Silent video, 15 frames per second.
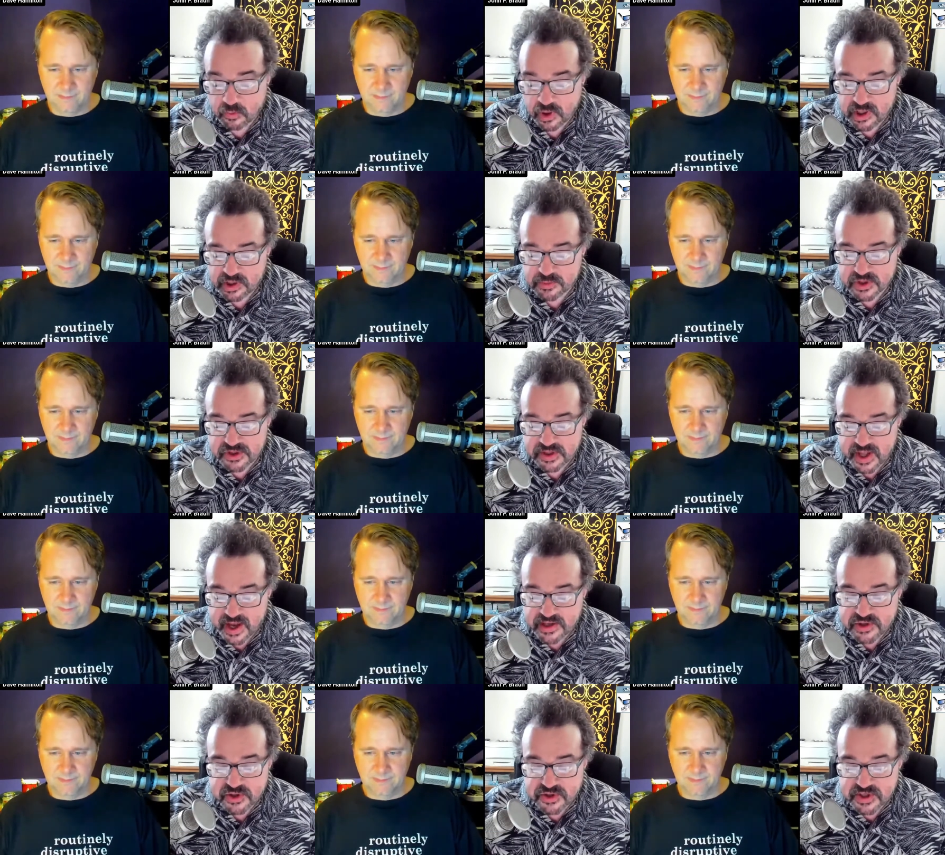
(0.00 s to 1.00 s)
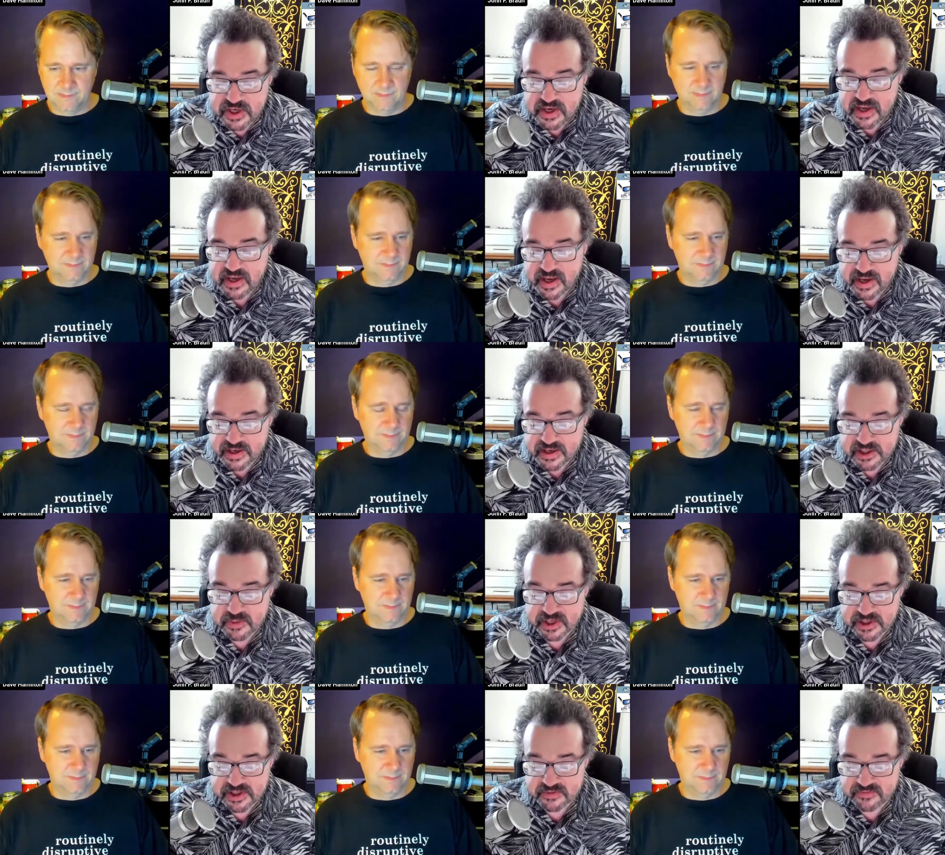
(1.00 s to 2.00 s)
Speaker 1: one of the most agitating
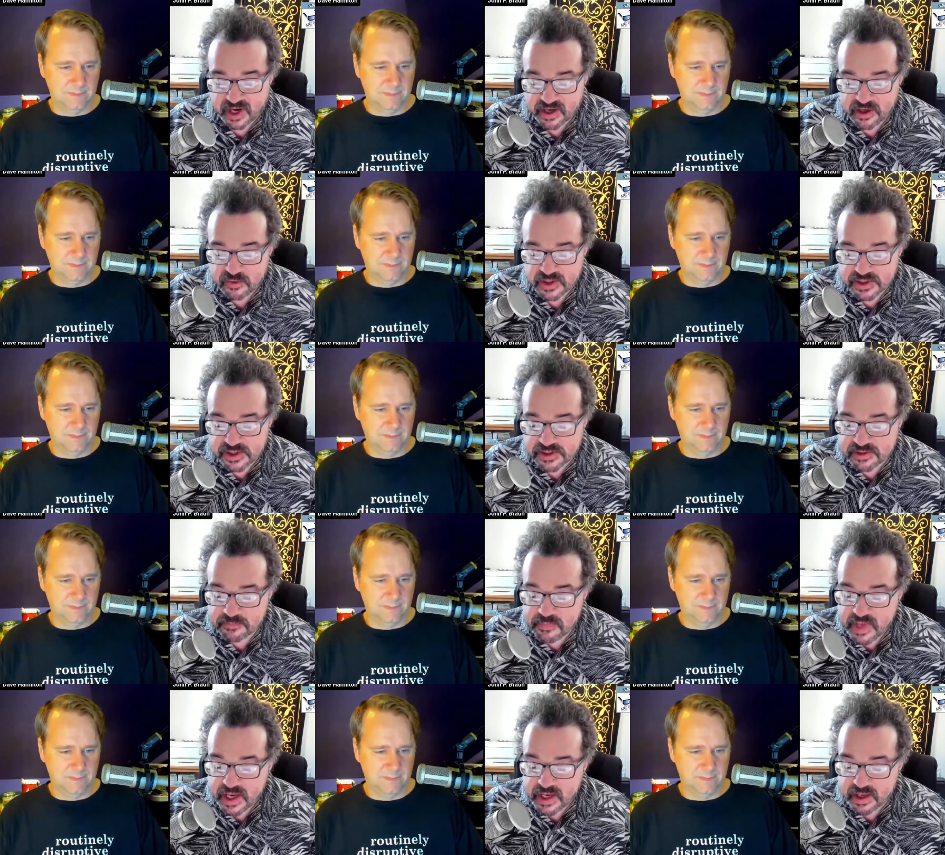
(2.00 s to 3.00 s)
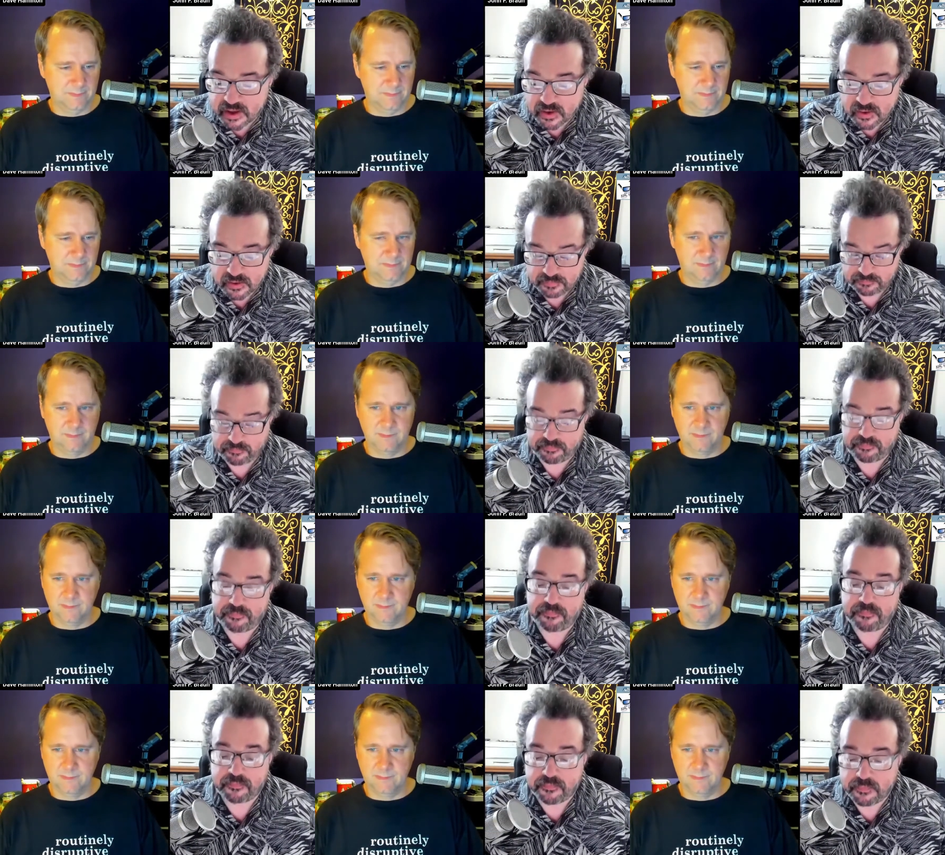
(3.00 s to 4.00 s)
aspects of iOS's mail
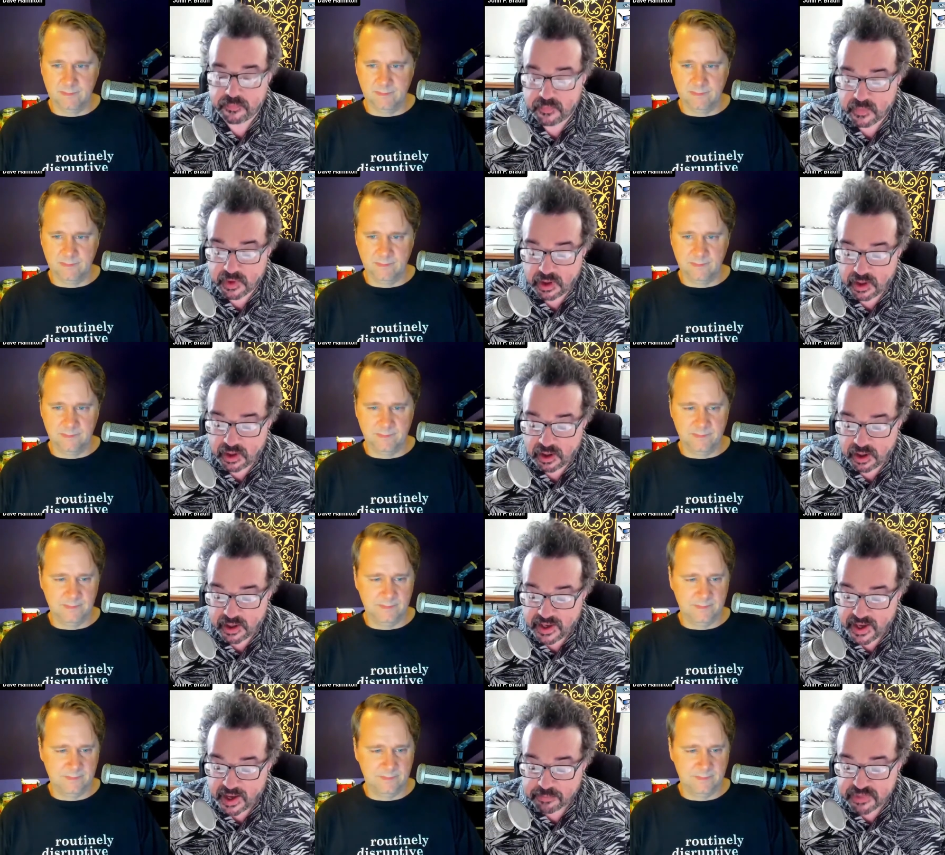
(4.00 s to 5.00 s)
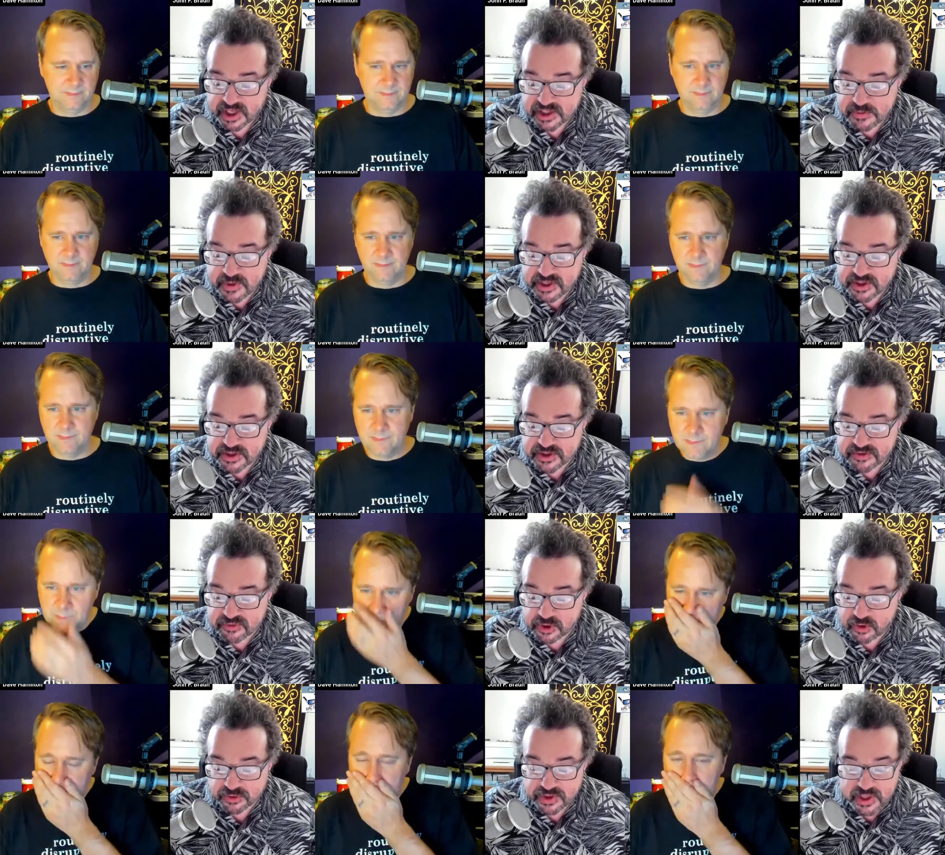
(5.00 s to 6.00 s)
uh, app has been the
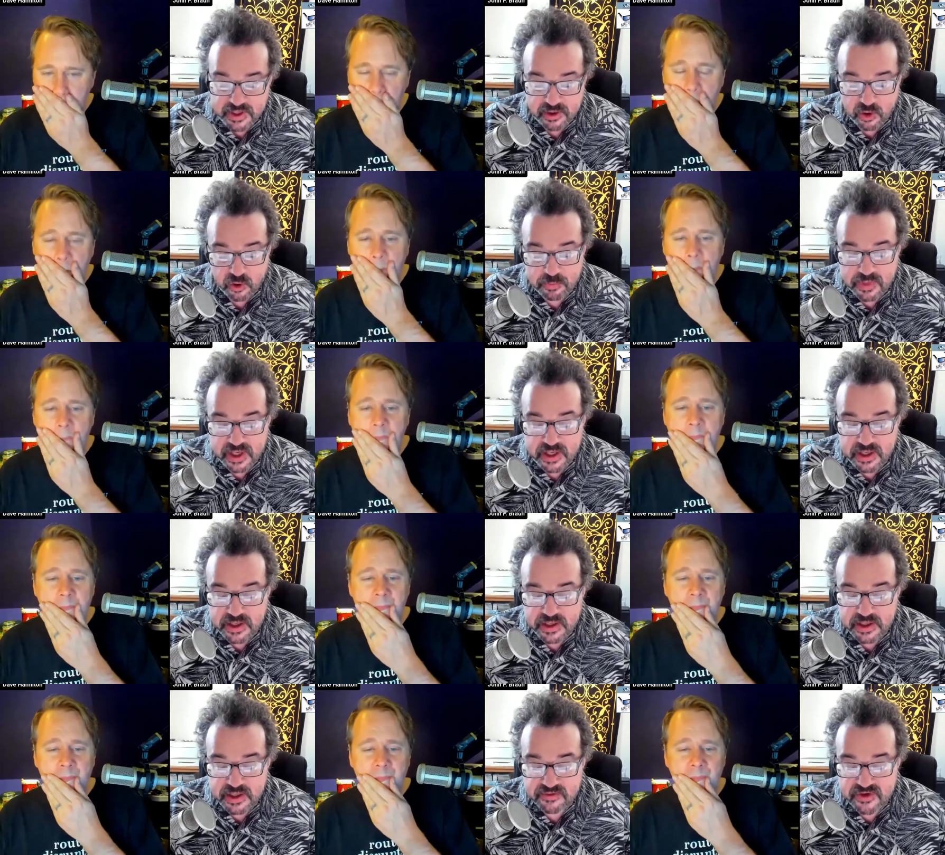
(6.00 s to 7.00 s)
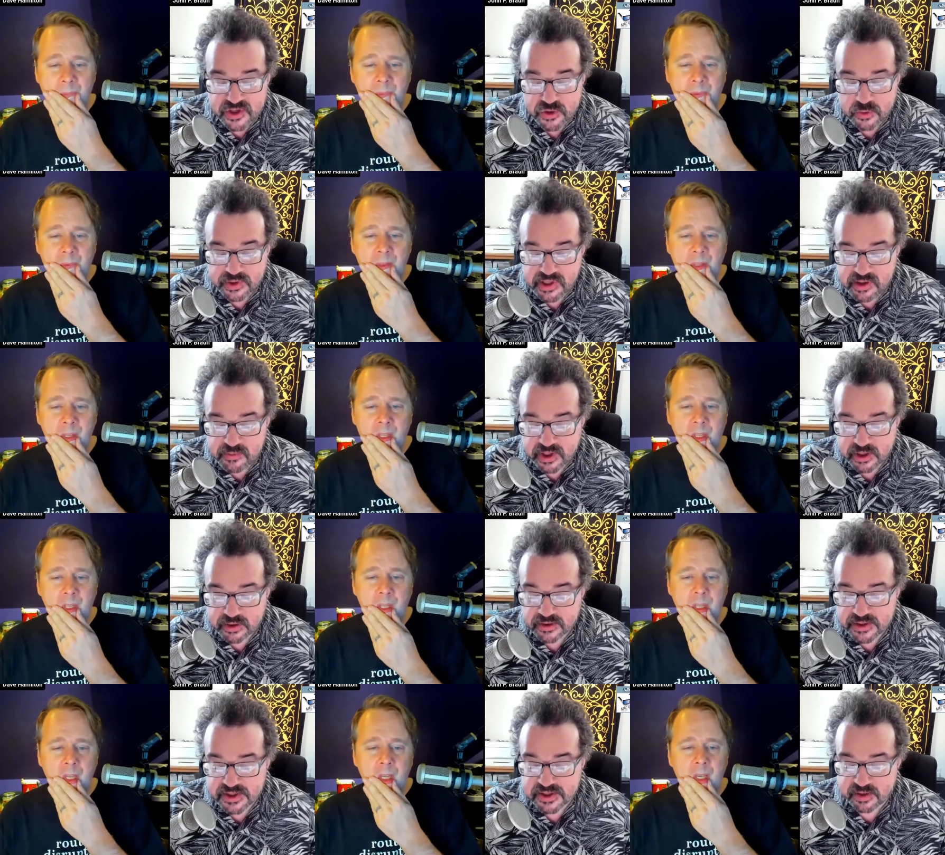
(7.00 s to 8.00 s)
difficulty in opening an individual
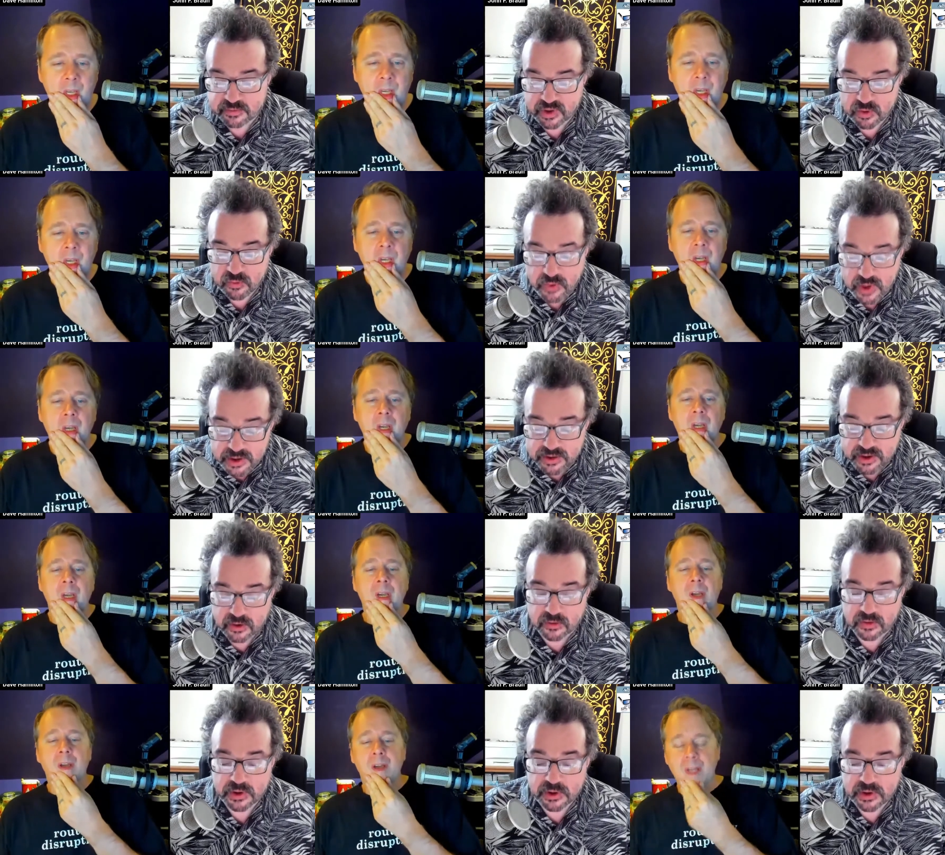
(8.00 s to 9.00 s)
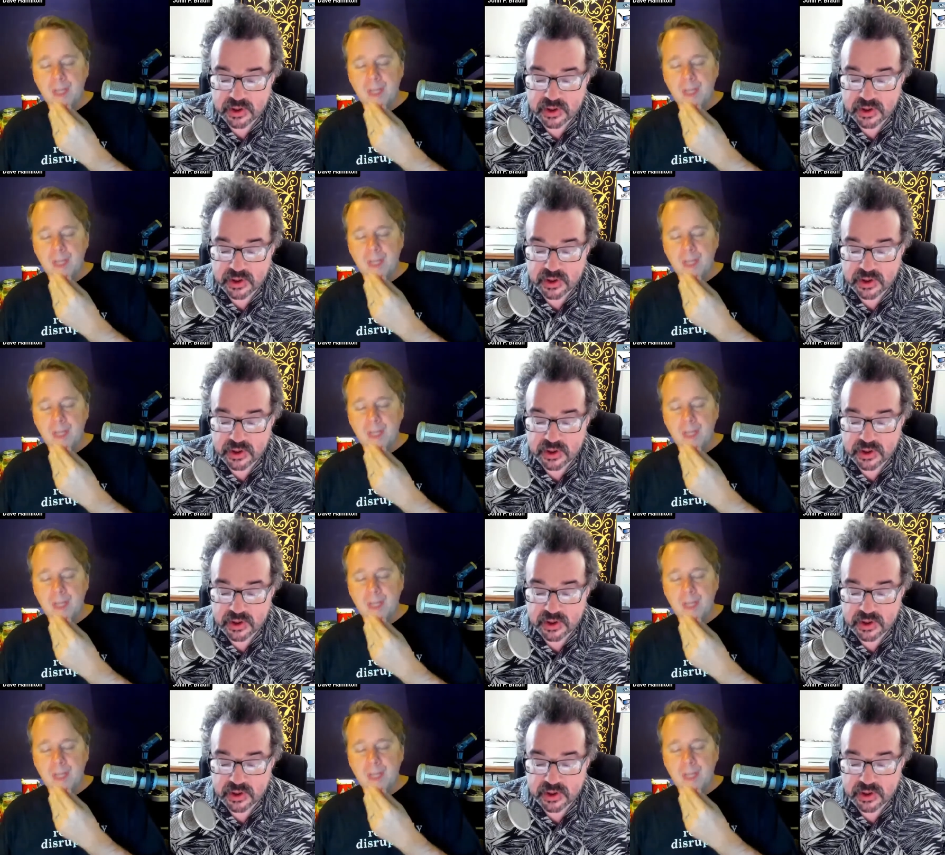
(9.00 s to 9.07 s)
email in a separate window.